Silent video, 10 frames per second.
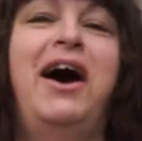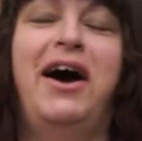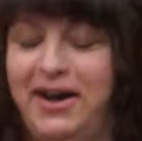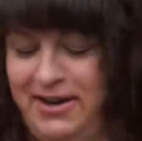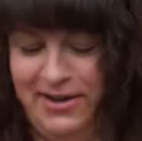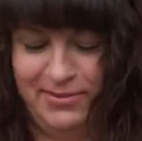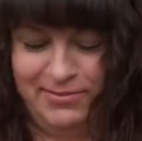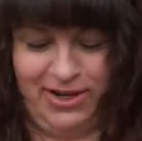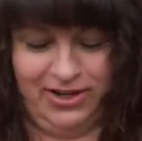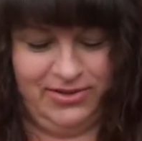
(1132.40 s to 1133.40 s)

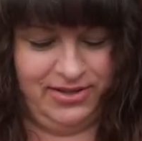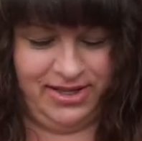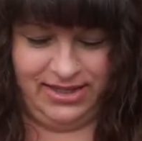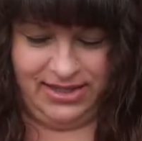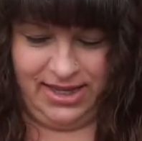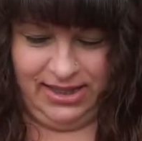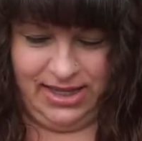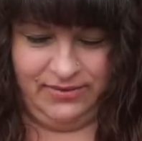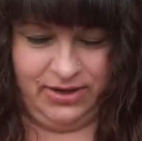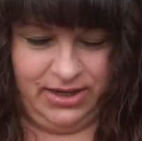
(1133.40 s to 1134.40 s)
All the things I
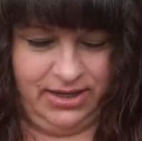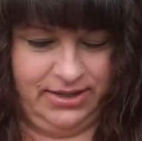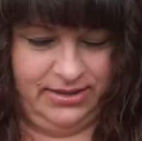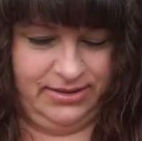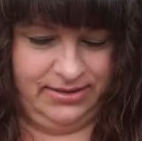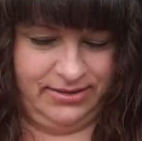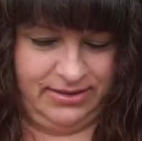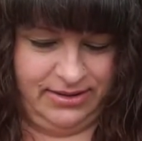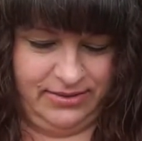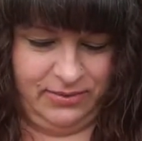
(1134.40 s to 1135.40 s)
love on it.
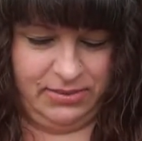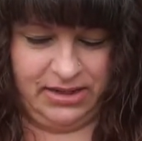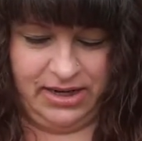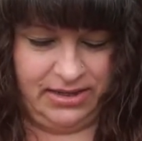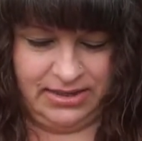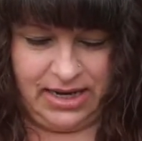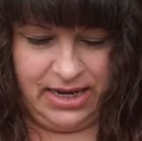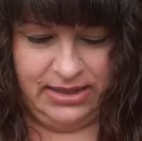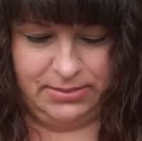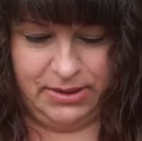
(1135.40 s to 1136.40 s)
Well, not that into
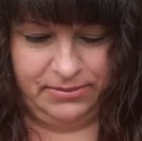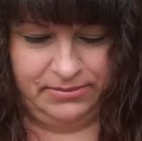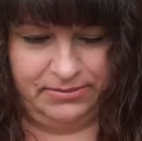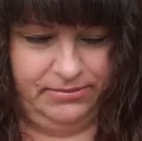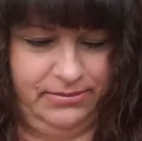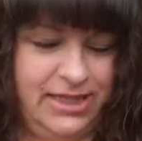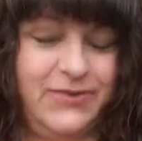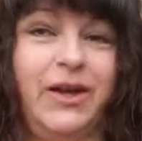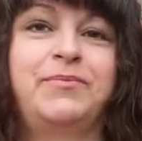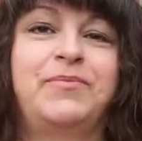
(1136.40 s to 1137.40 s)
snakes, but it's
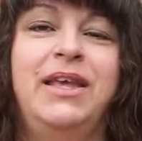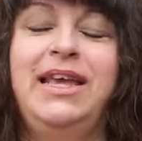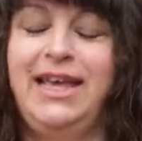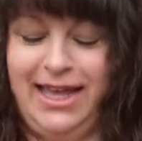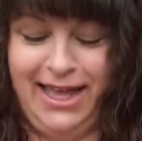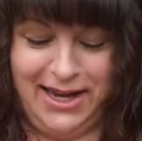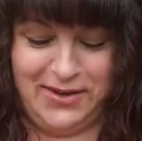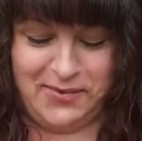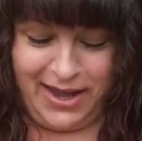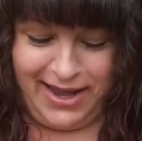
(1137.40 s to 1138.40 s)
fine.
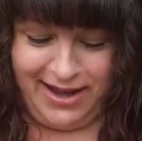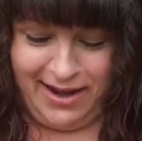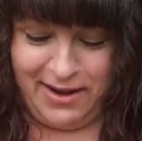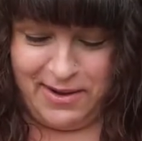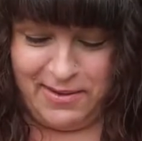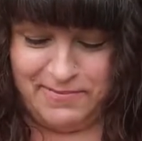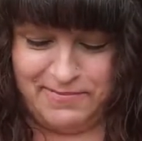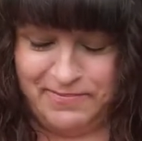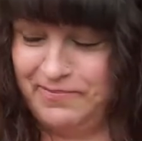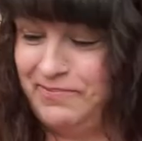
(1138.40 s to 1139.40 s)
Anyway,
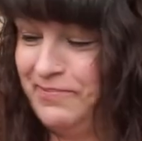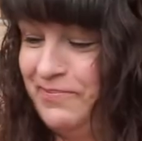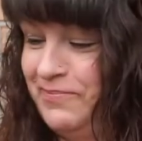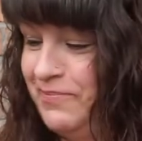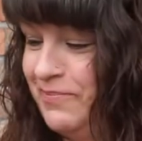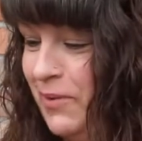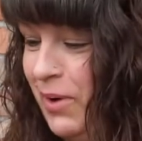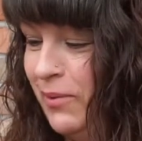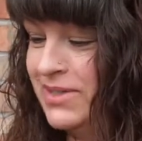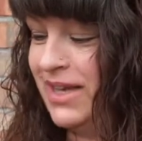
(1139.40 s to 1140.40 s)

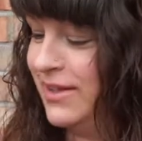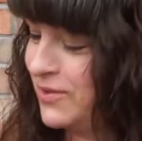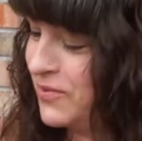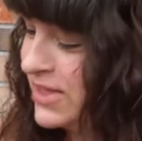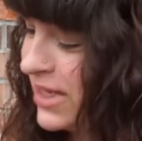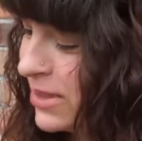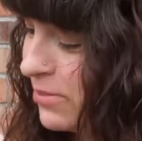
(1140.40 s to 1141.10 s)
where was I? So this is a